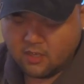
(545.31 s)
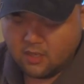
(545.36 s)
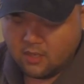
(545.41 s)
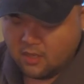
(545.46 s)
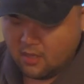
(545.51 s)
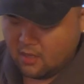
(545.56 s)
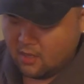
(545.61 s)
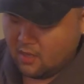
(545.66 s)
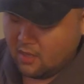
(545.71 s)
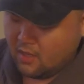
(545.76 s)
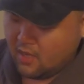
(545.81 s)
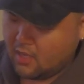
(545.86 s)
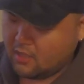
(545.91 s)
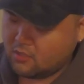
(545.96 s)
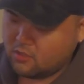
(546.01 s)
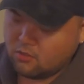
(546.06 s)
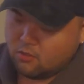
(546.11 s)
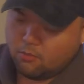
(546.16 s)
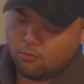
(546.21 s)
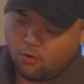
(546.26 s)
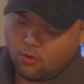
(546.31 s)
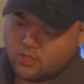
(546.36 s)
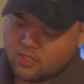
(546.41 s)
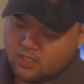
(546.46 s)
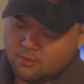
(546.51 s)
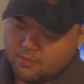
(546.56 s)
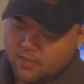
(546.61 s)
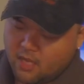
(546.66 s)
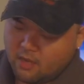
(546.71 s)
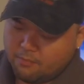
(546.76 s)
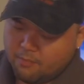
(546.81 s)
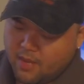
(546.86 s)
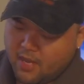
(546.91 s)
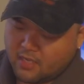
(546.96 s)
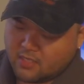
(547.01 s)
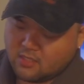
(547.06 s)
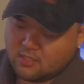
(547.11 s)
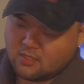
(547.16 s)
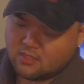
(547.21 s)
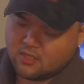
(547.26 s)
So the first thing I'll pull out is
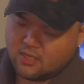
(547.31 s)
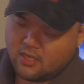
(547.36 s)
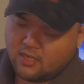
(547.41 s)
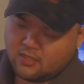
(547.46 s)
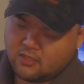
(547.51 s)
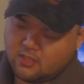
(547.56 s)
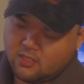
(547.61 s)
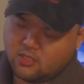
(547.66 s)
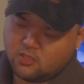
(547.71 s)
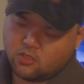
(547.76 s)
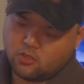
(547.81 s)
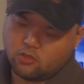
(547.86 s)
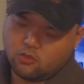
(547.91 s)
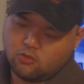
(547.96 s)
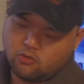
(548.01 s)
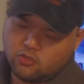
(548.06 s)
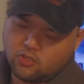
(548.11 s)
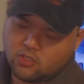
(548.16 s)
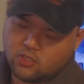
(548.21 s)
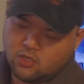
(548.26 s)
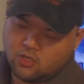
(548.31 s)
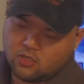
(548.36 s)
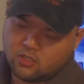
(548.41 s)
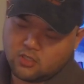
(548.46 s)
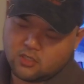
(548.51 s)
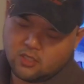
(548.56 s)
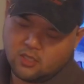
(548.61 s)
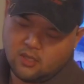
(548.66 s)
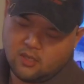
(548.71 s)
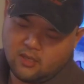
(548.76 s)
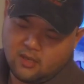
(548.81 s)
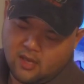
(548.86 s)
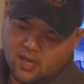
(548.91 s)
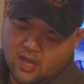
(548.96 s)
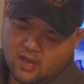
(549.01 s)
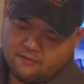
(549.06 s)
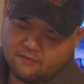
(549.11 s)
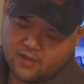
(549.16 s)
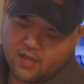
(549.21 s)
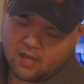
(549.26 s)
a bag, another Ziploc bag
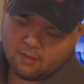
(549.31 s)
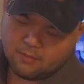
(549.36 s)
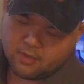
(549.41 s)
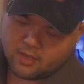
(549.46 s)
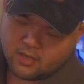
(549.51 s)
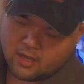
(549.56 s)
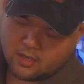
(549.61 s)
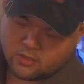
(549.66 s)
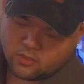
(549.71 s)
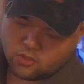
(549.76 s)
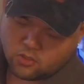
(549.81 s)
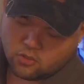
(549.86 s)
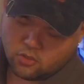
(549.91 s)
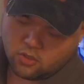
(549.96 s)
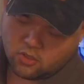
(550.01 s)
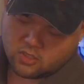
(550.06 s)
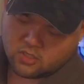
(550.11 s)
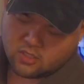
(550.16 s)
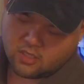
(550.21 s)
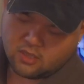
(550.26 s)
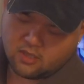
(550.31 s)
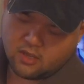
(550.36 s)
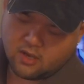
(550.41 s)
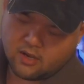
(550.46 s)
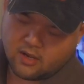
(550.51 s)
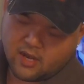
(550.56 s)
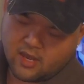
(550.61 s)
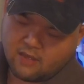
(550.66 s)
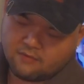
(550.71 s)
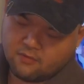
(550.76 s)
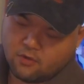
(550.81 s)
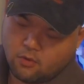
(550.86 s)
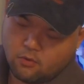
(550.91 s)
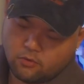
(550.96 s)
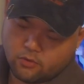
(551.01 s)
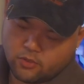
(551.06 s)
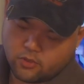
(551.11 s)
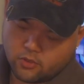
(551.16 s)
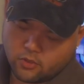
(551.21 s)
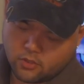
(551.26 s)
of
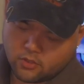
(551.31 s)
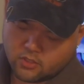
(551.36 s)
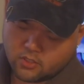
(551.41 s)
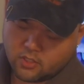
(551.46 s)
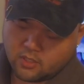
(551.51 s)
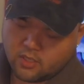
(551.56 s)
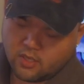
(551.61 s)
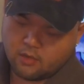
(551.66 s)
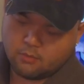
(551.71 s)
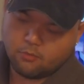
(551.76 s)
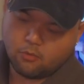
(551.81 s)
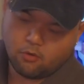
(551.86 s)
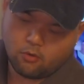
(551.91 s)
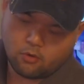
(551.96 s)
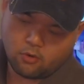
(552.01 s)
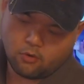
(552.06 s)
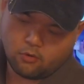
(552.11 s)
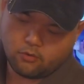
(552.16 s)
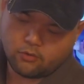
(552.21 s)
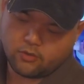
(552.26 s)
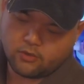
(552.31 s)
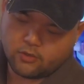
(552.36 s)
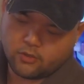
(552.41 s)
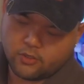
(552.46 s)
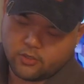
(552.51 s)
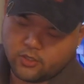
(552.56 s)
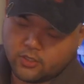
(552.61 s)
Gamakatsu hooks and owner hooks.